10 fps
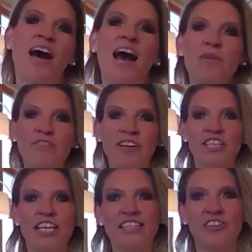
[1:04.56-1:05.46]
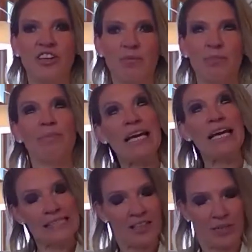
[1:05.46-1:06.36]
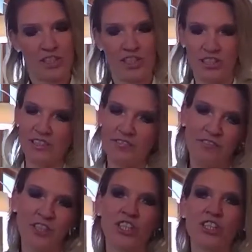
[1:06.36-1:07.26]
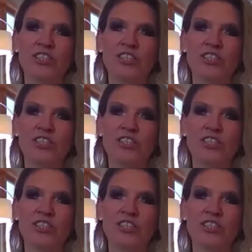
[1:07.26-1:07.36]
how about if I just ask you a couple basic questions first?